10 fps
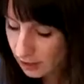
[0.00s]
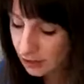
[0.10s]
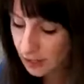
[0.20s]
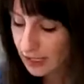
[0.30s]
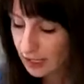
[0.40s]

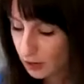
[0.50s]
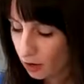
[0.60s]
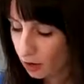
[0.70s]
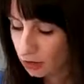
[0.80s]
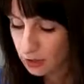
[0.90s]
they are
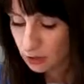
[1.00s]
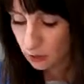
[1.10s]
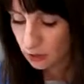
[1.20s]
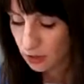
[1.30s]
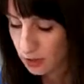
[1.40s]
a good
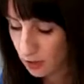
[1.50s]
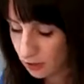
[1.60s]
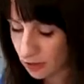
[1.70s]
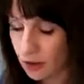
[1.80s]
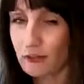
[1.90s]
source
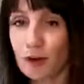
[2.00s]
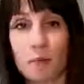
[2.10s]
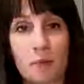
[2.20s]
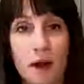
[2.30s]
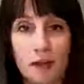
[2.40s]
of our
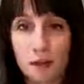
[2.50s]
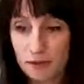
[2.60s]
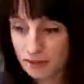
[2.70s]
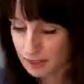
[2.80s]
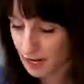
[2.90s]

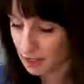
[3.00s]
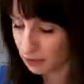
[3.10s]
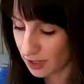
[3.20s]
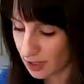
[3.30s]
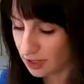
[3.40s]

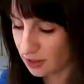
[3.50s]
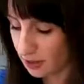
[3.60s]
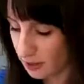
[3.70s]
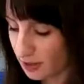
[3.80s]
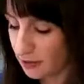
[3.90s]
monounsaturated
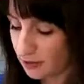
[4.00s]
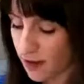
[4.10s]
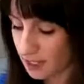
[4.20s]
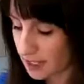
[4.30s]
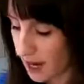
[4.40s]

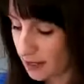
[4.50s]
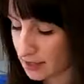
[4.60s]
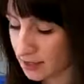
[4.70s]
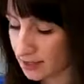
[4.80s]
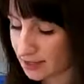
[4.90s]
fatty
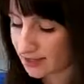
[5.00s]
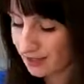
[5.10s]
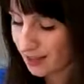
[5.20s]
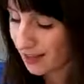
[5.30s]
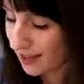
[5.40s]
acids.
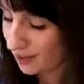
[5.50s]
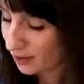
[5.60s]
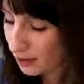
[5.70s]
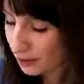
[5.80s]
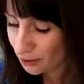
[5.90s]
And
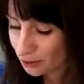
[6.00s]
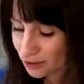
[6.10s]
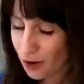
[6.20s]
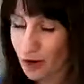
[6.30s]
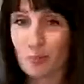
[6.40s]
those
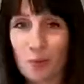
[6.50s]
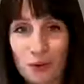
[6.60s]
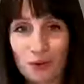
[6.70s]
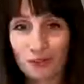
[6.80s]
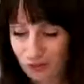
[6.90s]
are
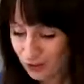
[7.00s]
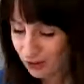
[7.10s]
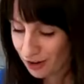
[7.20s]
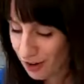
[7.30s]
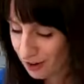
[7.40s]
important for our
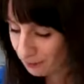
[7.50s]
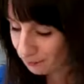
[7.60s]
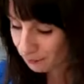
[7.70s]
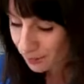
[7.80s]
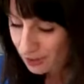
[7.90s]
heart.
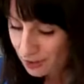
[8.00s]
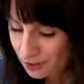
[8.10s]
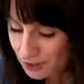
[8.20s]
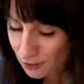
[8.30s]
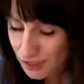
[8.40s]

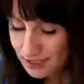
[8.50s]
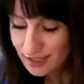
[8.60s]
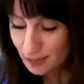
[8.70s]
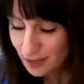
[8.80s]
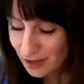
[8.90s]
So this is
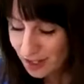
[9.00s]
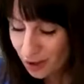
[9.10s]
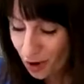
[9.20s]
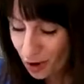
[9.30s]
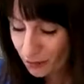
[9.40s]
American
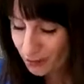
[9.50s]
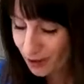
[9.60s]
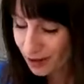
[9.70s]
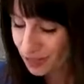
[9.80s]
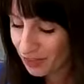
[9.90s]
Heart
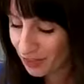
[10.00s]
Month.